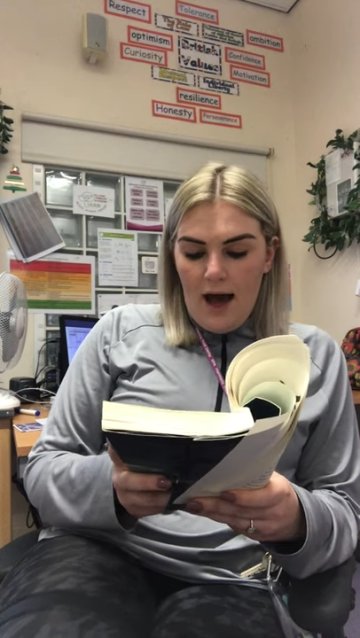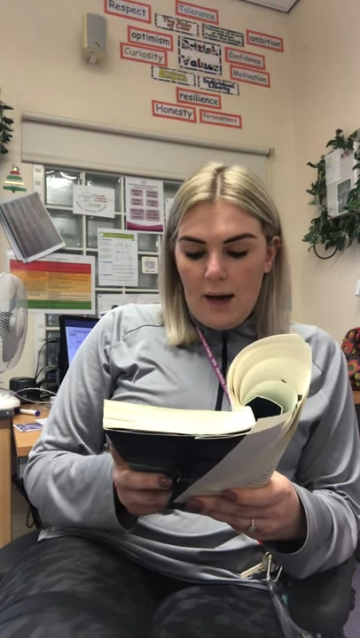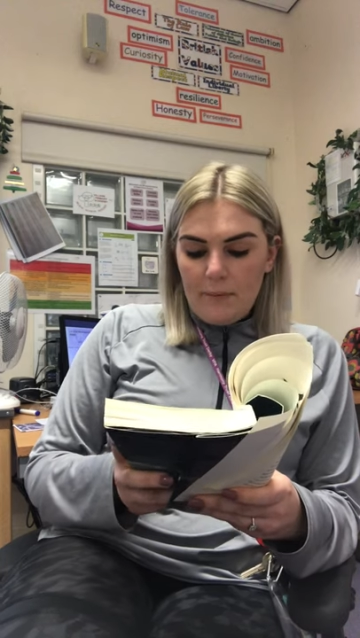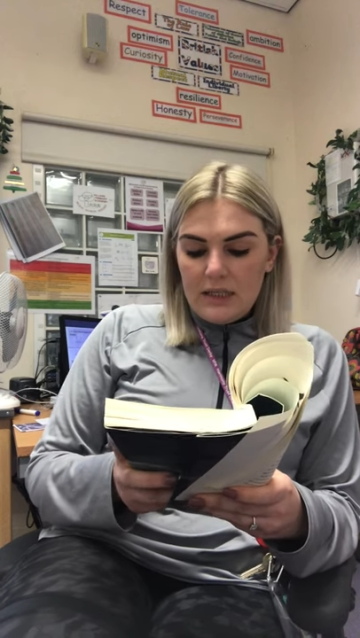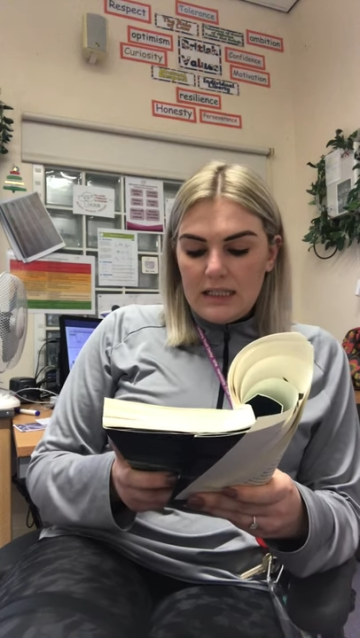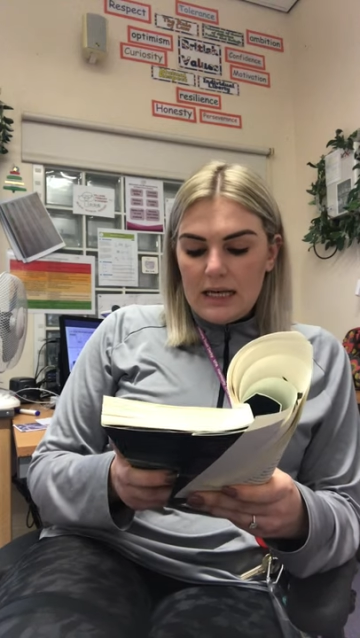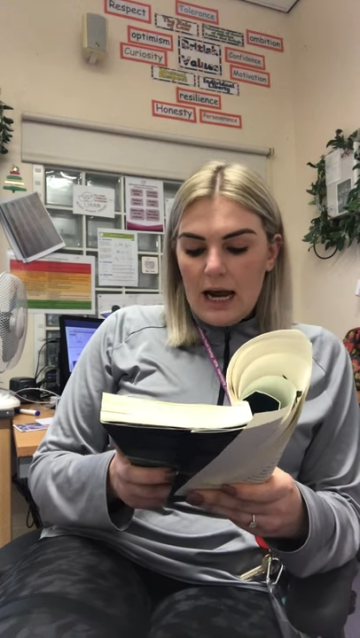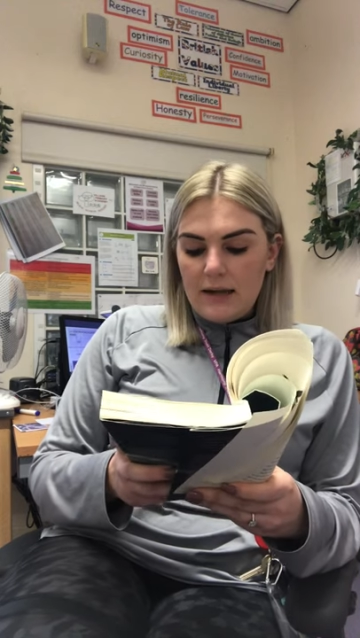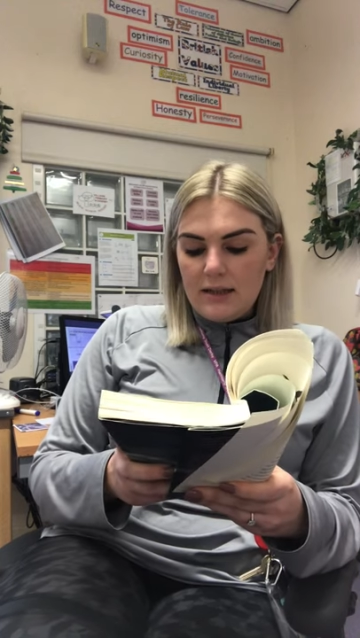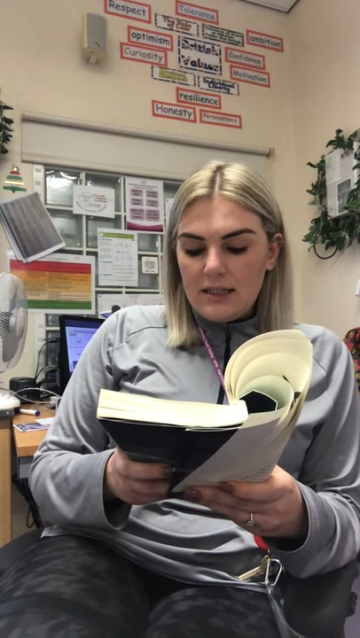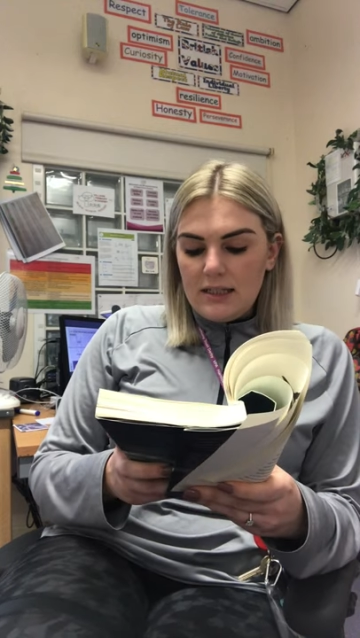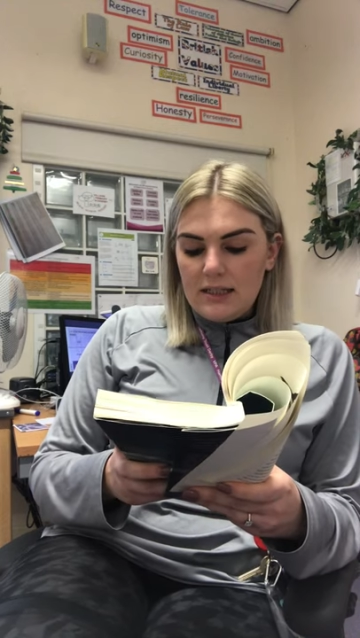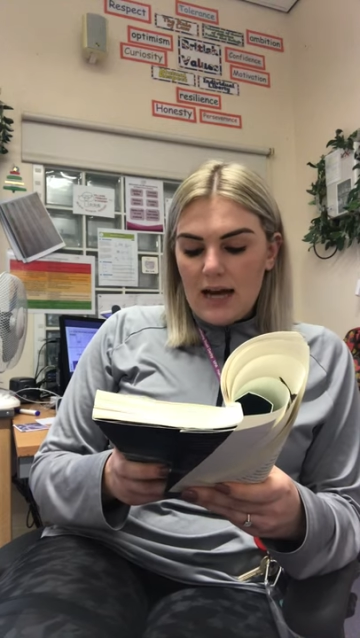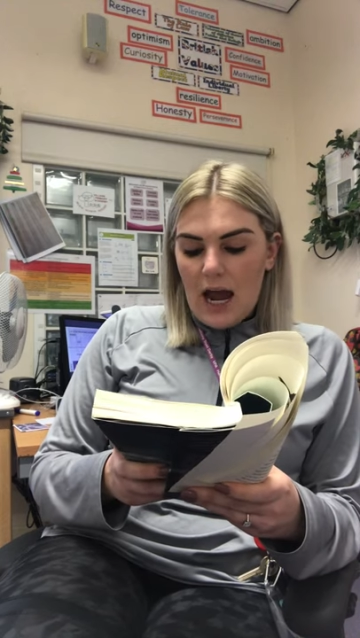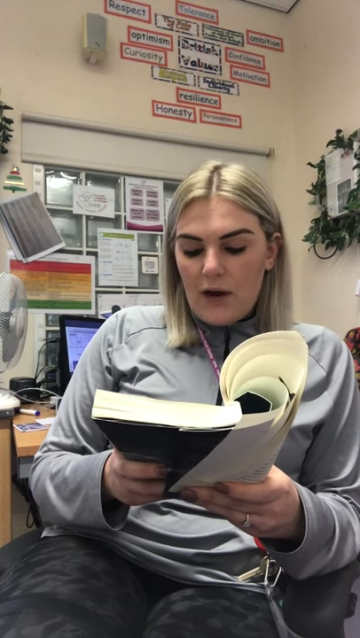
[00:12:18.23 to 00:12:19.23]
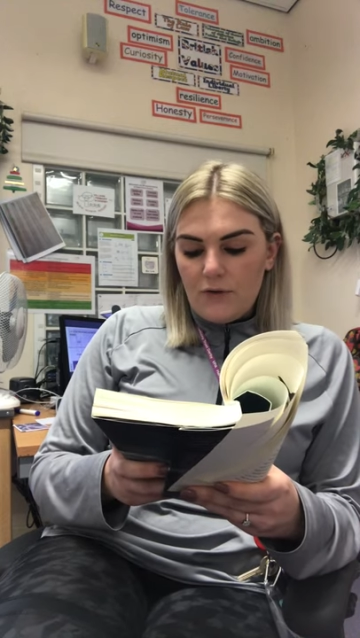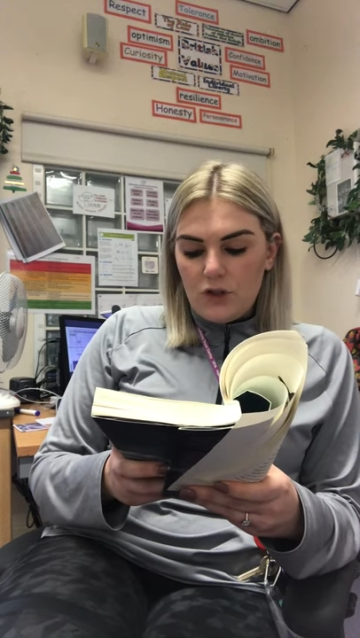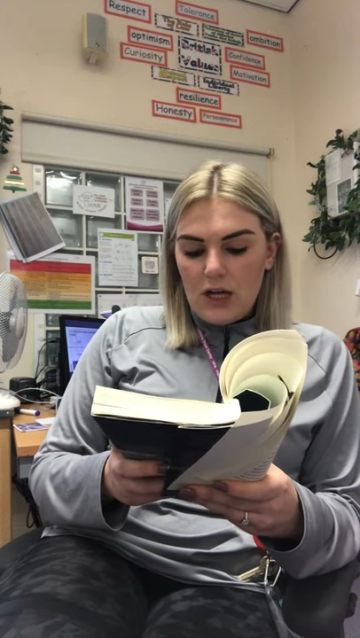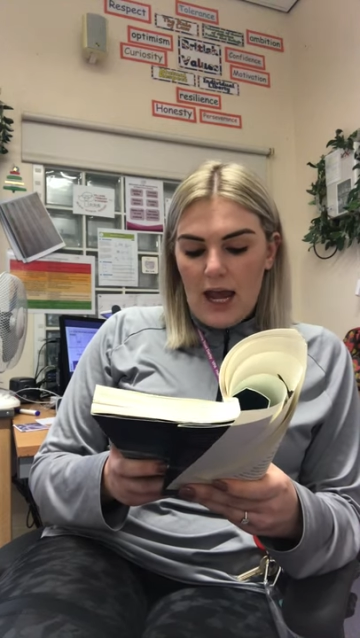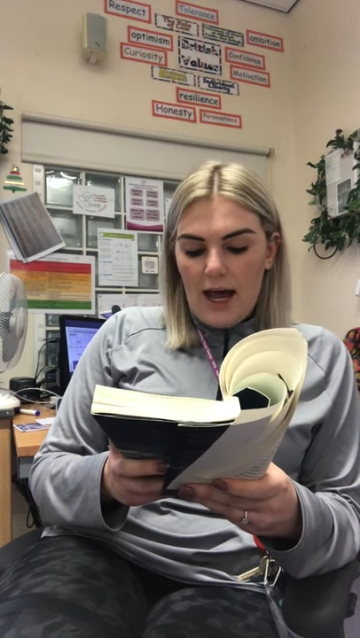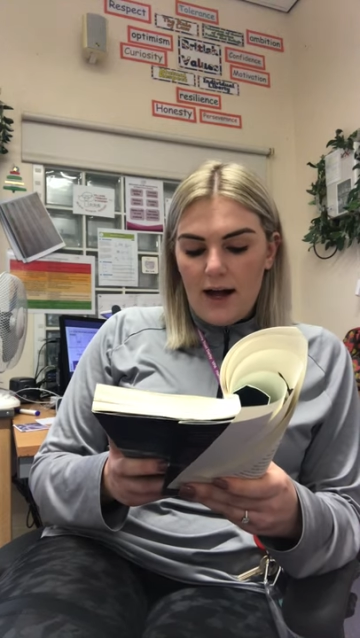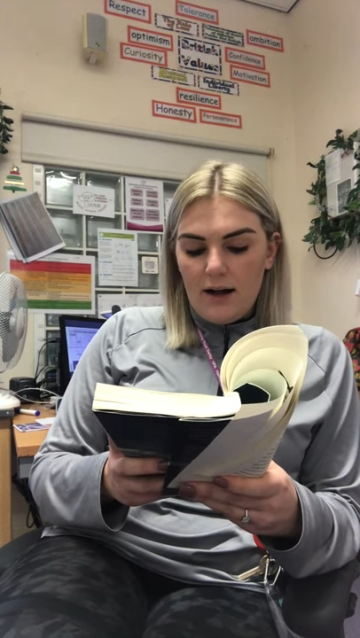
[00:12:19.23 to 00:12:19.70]
and beside the staff
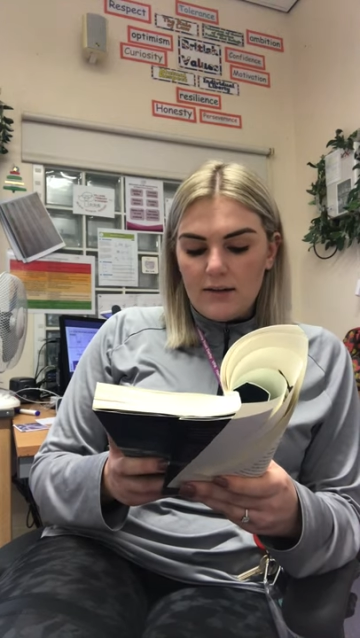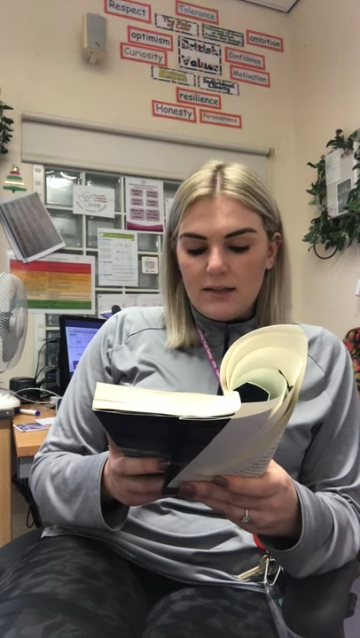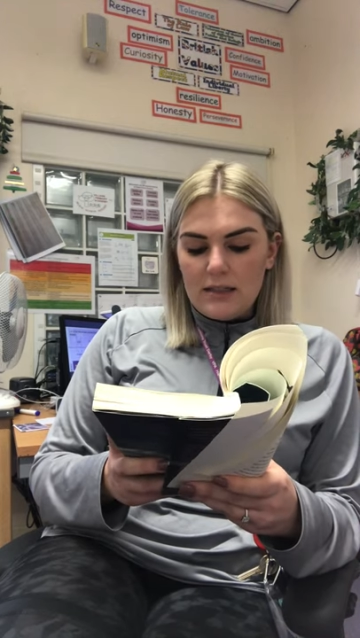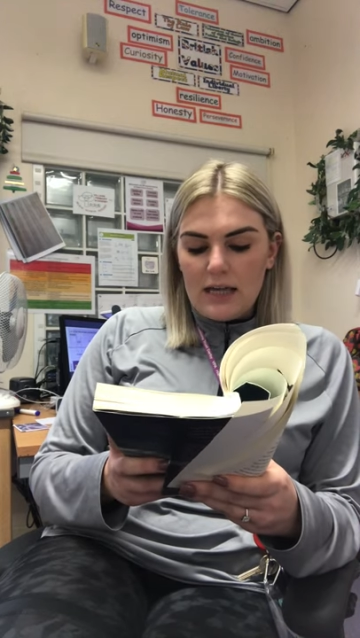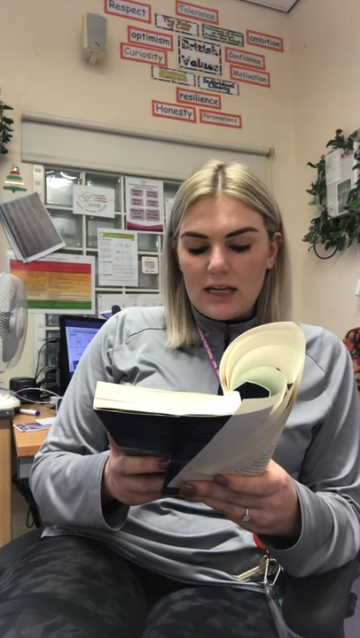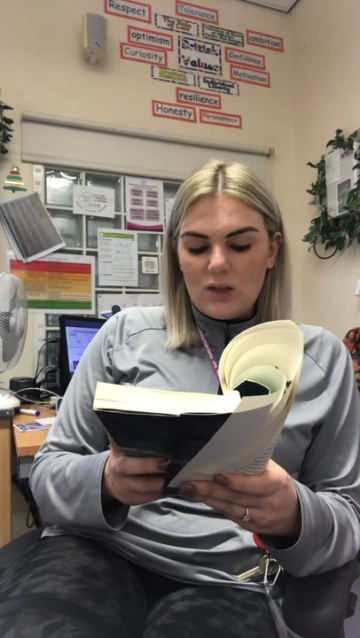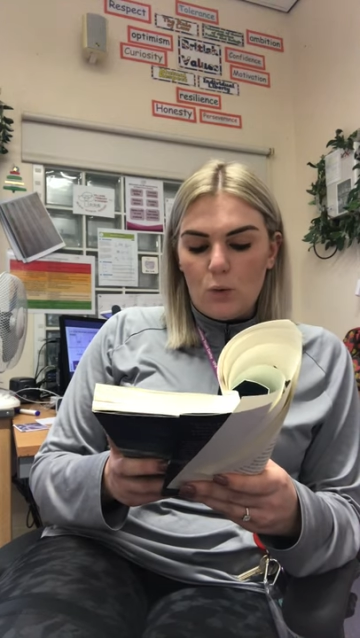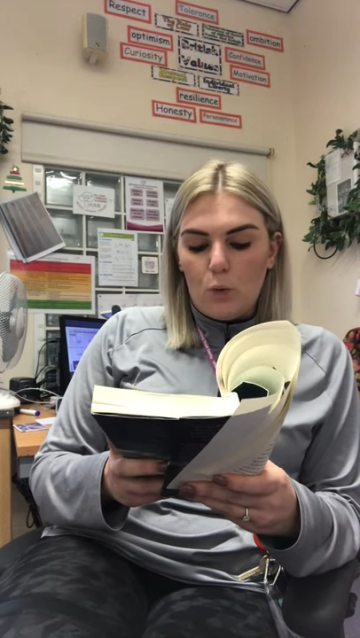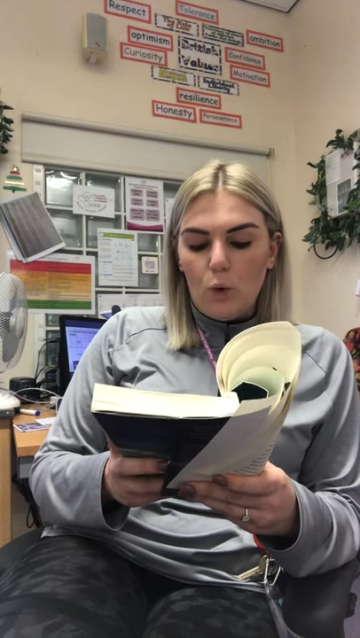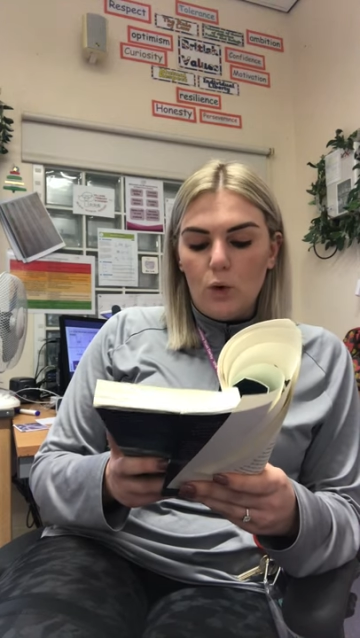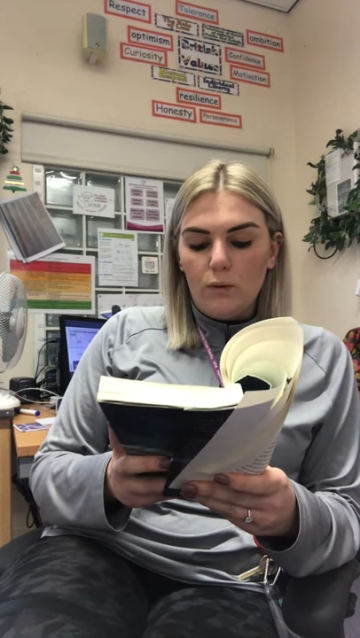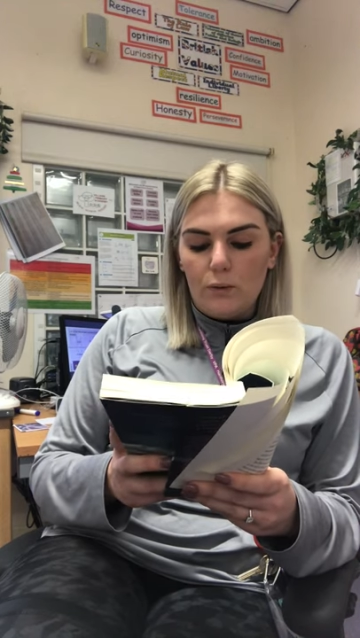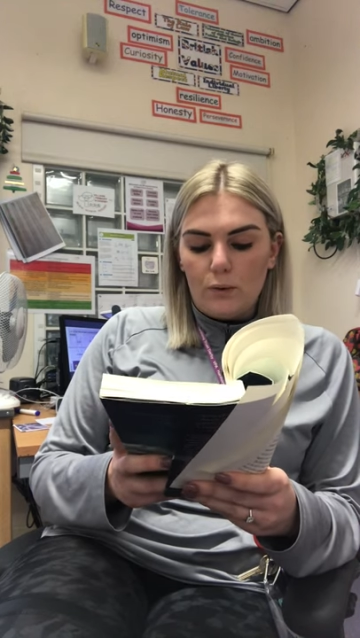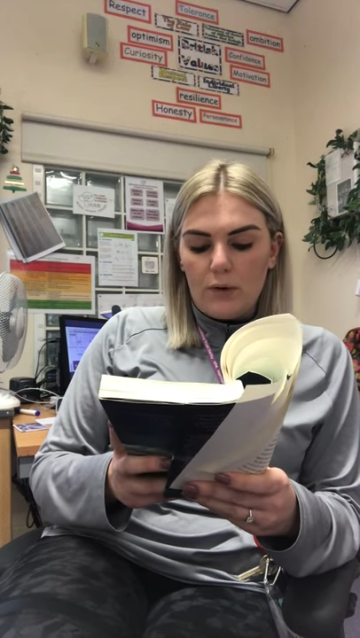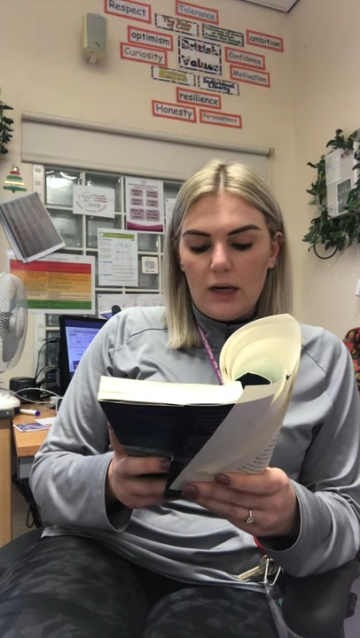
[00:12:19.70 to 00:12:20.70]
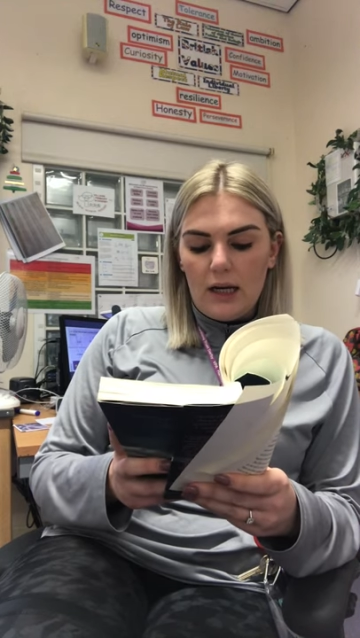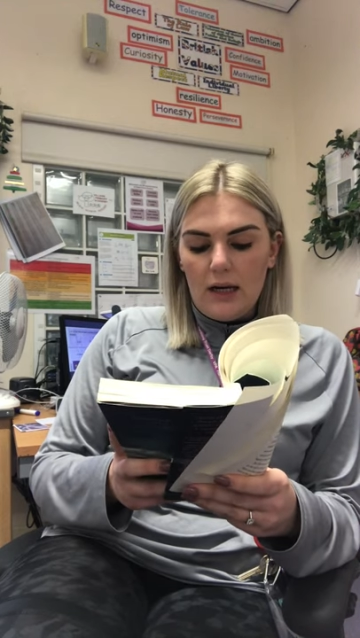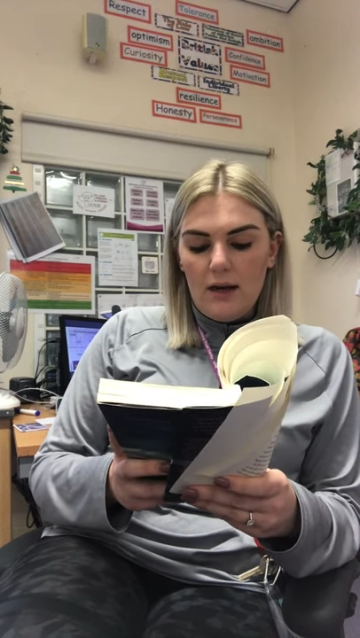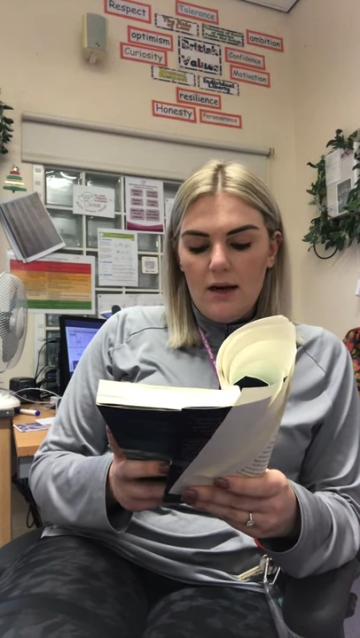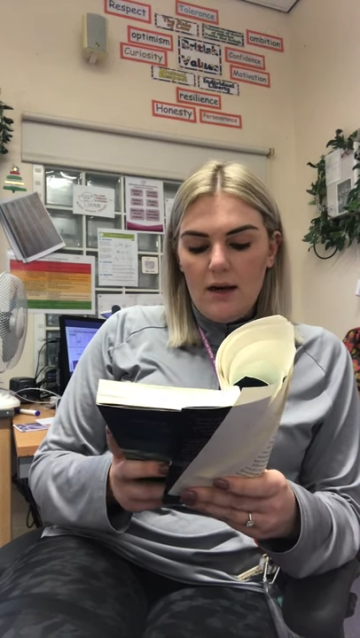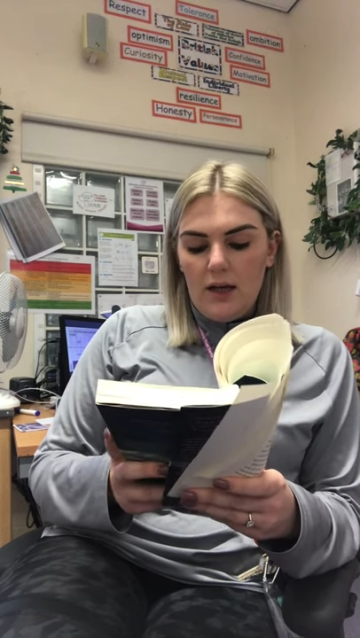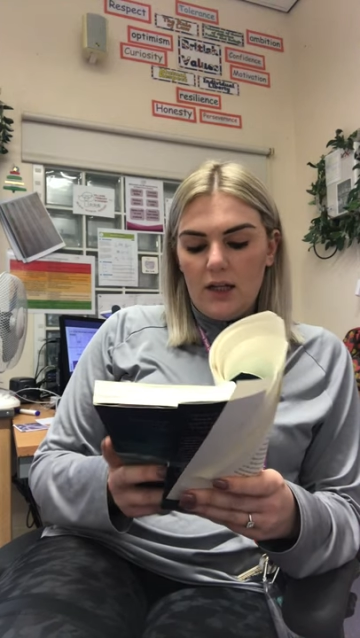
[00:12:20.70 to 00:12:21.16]
she held sat a wolverine,